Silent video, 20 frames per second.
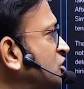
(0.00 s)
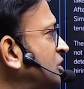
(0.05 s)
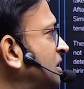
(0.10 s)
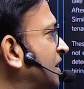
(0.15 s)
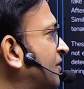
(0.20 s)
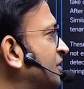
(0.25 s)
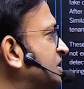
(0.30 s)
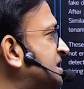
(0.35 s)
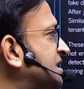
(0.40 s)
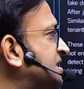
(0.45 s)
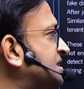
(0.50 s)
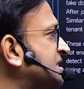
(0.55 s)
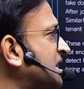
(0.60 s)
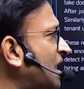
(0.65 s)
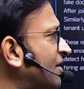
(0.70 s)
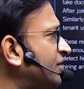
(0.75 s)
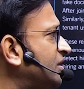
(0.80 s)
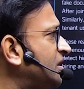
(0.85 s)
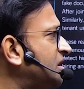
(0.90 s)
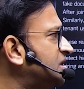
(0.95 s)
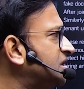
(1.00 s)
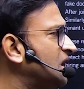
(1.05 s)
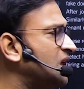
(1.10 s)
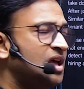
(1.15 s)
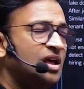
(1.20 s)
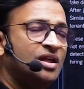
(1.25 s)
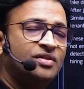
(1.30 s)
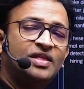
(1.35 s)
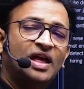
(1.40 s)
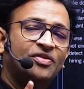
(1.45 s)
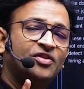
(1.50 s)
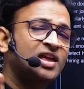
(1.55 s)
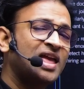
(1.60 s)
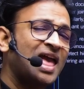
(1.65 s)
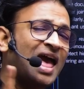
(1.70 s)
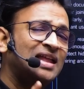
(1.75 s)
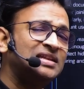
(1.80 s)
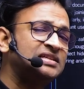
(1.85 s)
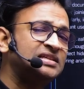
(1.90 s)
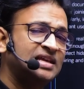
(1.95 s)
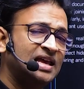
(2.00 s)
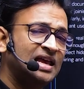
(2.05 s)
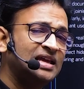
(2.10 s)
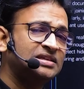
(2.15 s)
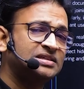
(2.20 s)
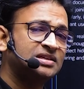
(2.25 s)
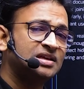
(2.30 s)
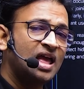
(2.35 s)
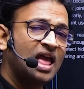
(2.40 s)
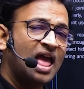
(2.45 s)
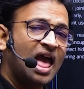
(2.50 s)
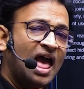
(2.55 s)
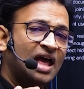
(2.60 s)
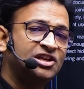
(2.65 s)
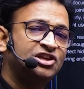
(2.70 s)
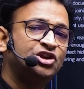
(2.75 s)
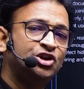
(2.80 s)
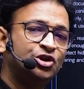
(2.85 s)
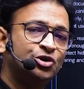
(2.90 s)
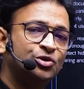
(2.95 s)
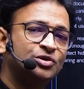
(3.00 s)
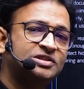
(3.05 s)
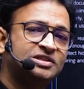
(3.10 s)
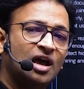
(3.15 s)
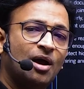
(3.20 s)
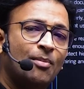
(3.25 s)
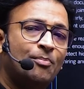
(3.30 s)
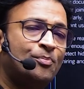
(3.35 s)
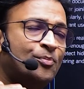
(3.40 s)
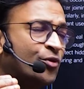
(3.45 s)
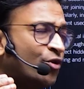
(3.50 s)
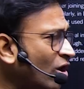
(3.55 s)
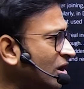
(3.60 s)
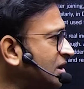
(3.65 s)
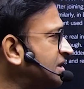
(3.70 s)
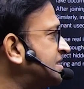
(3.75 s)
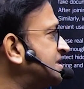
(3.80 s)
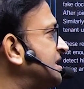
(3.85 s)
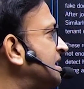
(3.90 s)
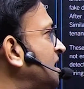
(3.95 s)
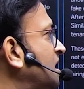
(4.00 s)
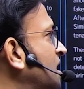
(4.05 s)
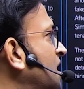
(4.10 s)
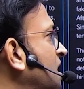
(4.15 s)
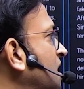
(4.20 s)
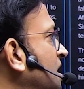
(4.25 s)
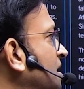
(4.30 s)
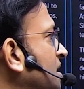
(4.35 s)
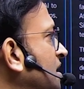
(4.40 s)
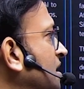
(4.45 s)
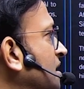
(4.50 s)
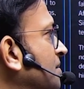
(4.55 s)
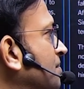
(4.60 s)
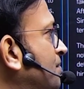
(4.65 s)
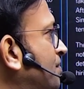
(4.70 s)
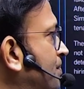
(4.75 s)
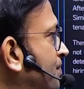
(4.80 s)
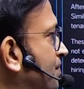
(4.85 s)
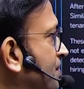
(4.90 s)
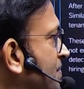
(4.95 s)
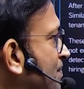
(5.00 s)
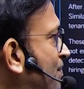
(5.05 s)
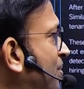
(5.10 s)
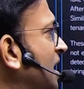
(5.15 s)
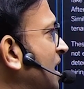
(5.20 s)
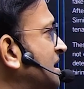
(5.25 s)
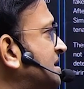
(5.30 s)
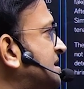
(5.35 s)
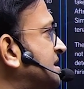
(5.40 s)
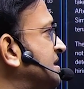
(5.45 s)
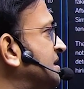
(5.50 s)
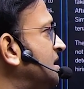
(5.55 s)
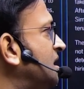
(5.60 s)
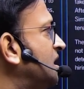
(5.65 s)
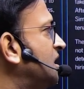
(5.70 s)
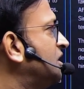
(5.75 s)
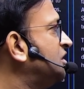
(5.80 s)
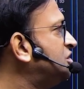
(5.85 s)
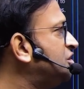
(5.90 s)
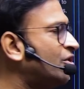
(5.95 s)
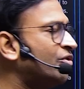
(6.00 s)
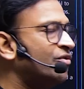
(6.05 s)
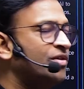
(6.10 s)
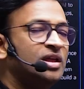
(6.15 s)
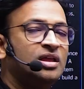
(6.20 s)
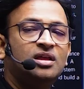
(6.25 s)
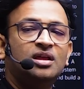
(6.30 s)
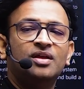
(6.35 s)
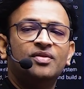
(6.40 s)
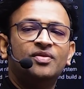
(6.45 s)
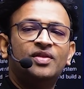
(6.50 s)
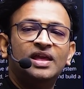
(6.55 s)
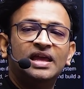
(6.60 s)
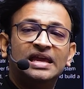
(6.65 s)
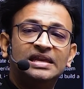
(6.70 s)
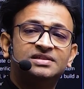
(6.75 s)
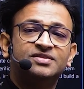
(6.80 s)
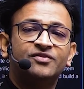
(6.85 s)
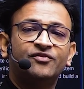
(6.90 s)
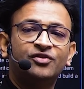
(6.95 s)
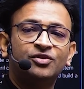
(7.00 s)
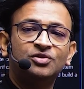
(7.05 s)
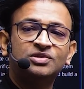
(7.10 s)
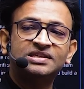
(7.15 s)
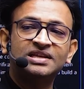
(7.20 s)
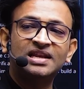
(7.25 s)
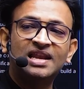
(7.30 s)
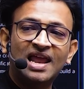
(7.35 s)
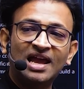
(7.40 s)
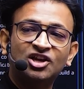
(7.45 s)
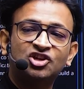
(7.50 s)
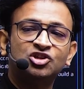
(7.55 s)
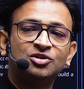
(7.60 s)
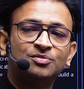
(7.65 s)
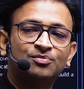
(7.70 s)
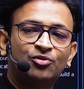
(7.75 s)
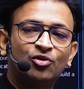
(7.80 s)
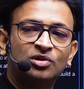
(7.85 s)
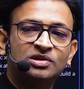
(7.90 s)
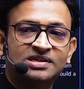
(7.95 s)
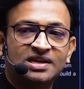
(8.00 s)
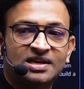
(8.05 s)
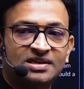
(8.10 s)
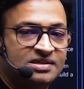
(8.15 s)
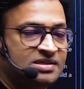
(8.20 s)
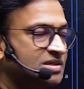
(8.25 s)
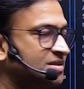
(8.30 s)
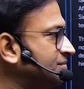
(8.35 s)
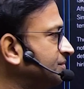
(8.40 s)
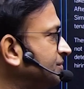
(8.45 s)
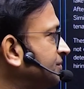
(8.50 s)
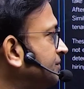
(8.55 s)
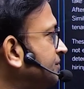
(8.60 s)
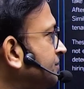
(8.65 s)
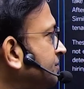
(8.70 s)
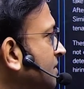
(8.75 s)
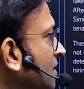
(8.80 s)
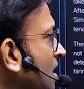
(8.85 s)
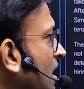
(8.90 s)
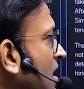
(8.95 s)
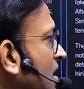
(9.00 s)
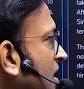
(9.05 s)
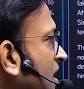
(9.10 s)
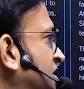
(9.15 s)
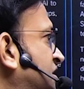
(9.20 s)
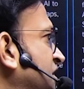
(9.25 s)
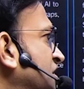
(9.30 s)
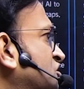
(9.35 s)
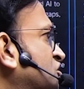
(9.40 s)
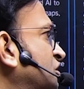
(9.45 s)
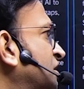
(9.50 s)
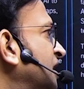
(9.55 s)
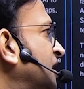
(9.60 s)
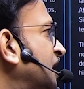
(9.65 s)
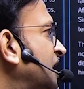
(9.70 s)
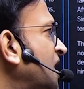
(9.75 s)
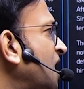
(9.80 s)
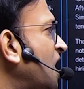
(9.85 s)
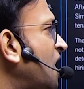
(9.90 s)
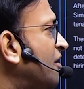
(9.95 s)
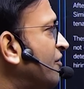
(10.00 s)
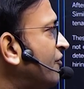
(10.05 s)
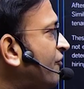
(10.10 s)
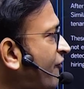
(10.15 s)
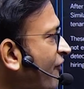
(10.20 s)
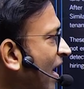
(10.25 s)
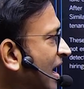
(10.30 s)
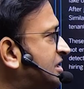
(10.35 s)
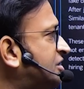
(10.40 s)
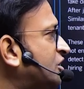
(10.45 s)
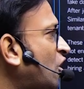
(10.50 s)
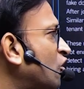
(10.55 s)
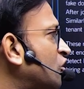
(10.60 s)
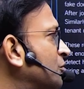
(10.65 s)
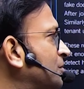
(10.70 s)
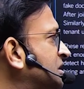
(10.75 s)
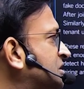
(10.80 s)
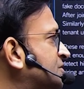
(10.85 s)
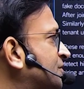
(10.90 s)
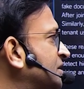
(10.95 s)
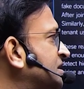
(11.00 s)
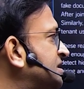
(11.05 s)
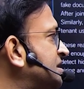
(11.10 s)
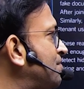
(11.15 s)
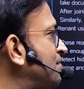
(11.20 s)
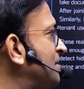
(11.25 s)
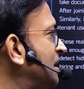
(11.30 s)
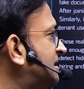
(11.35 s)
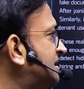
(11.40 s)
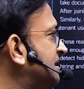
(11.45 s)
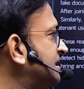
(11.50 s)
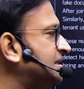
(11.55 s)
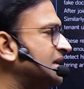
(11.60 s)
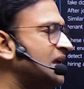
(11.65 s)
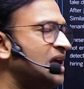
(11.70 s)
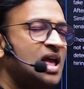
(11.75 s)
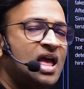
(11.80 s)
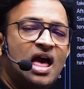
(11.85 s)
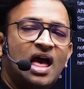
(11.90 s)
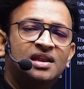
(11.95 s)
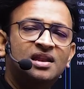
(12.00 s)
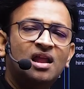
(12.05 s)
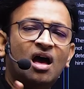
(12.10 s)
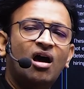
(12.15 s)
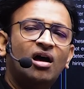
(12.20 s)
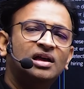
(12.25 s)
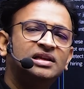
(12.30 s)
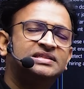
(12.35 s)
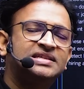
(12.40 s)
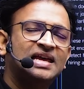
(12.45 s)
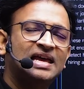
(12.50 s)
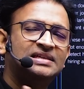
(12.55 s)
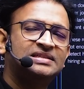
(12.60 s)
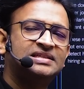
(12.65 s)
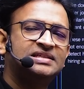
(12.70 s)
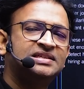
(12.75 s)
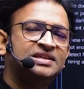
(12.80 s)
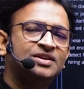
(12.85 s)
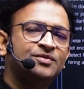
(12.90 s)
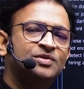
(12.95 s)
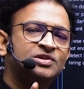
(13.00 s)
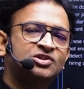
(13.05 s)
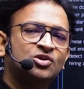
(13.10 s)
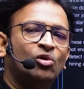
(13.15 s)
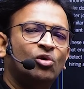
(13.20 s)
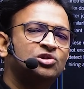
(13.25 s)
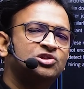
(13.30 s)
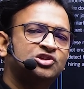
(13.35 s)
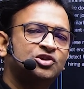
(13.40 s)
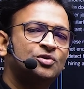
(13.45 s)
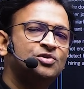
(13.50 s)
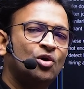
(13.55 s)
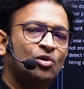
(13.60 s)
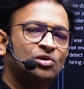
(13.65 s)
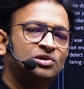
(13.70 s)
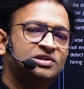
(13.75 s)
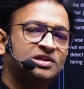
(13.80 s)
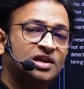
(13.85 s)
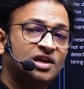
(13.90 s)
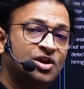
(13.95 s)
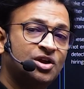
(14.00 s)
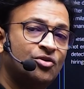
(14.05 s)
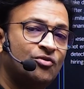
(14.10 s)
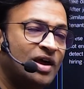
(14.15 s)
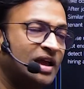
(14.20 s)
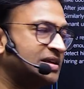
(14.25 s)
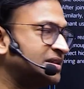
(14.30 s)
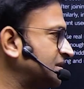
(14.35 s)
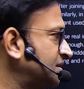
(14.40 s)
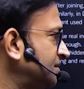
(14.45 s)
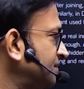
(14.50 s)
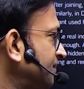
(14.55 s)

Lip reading: it was discovered that the candidate had used a proxy person during the interview selection process. Additionally, fake documents were submitted and identity was also not correct.